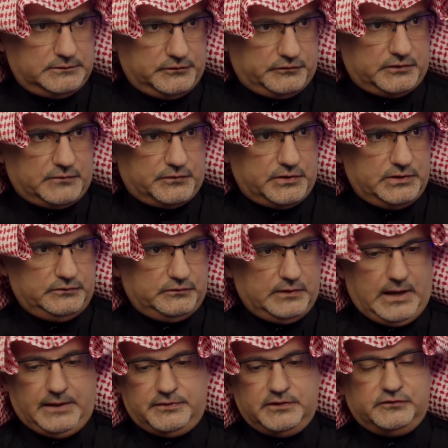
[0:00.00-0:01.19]
discoveries
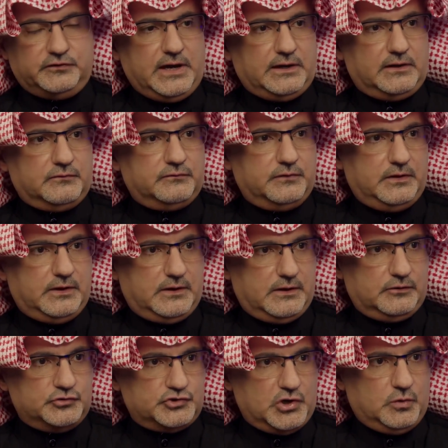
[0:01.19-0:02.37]
and these kind of
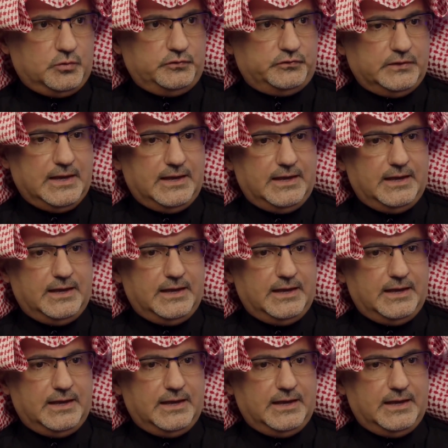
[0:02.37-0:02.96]
shows,